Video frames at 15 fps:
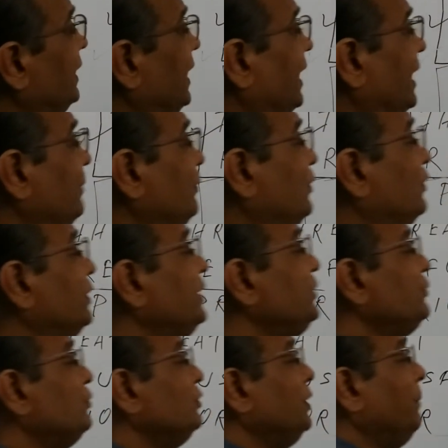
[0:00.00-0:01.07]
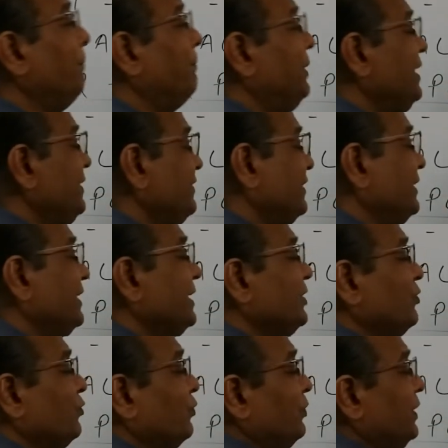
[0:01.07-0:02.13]
I'm going to the beach
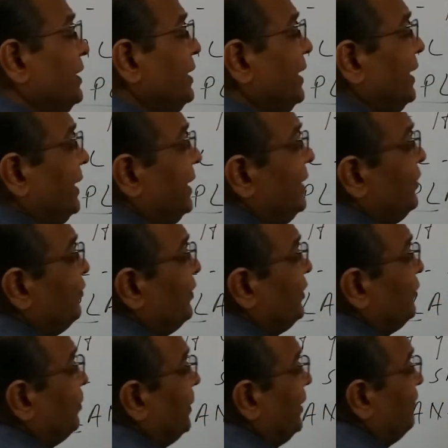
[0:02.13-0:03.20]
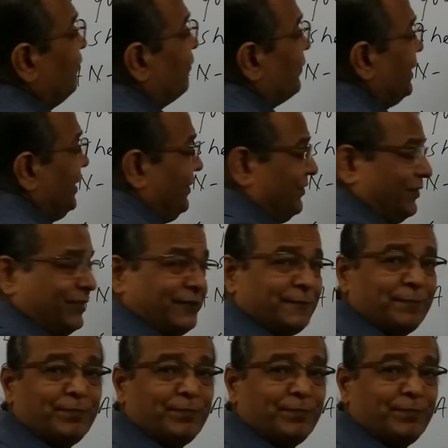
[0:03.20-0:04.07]
next weekend with my friends.